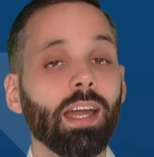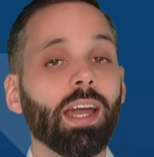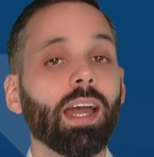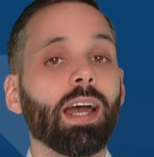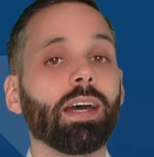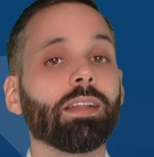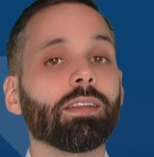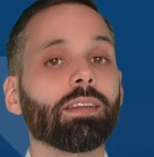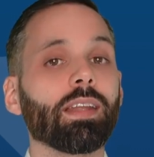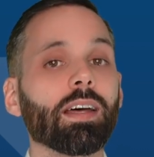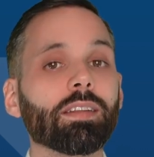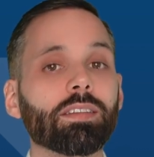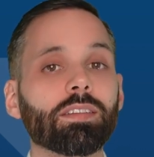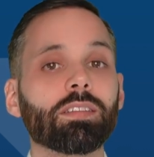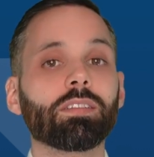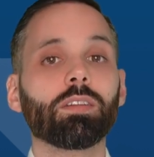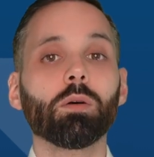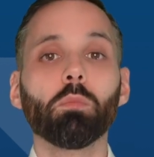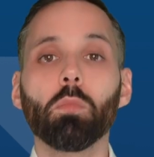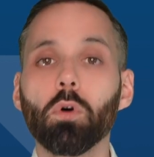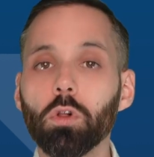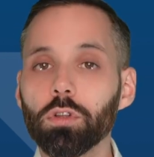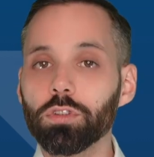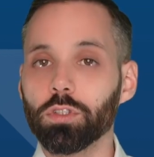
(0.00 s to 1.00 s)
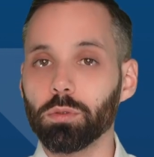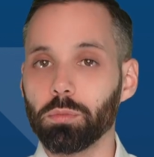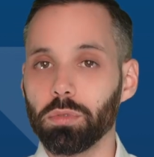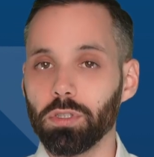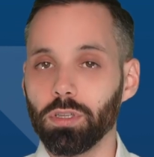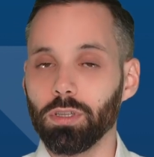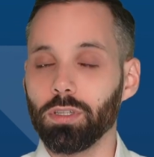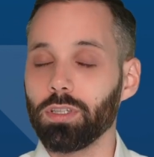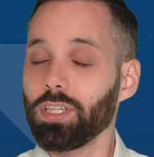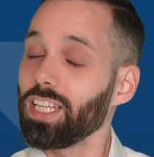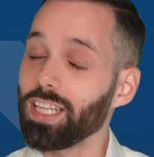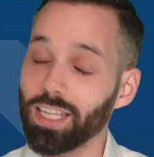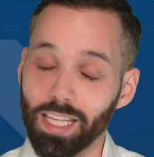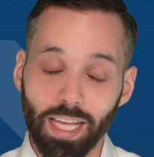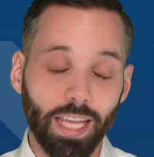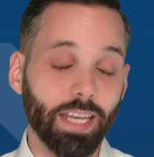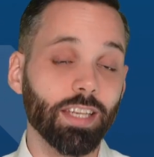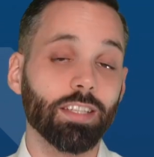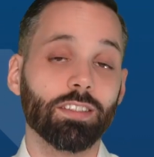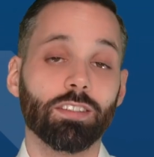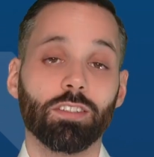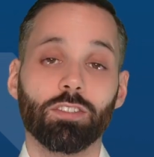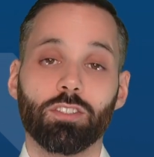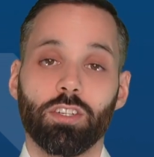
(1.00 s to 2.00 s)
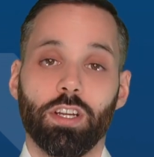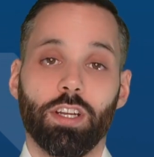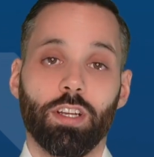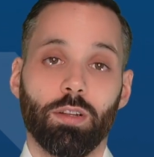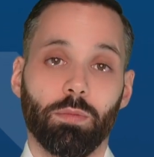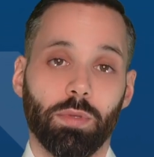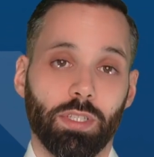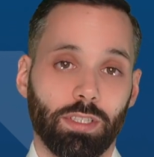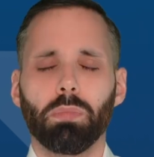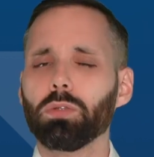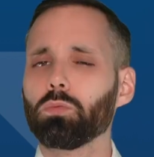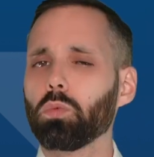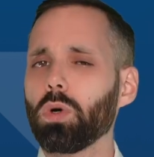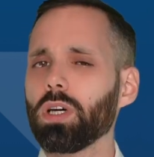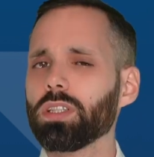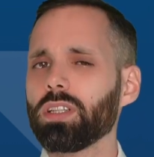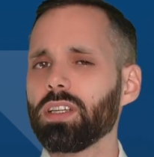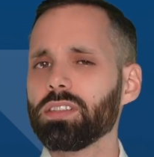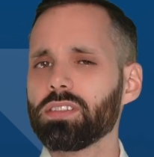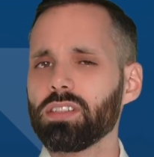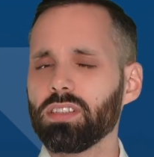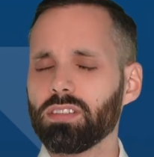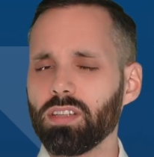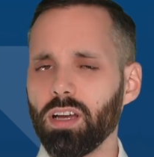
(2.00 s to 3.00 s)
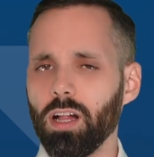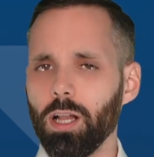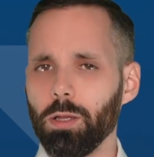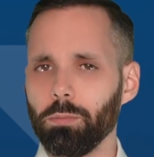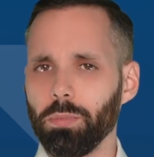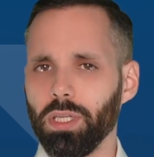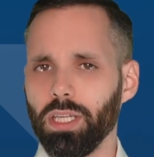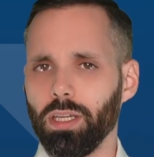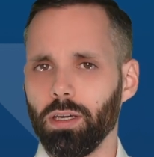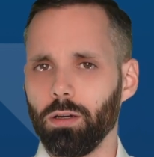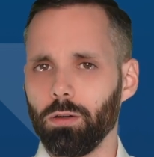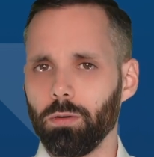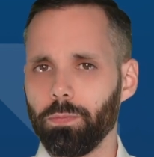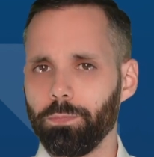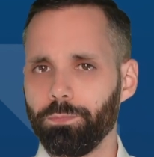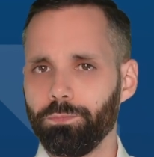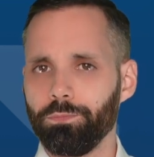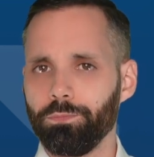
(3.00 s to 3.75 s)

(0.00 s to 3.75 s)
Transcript: And that's the multiple, ladies and gentlemen. But what does it tell me now?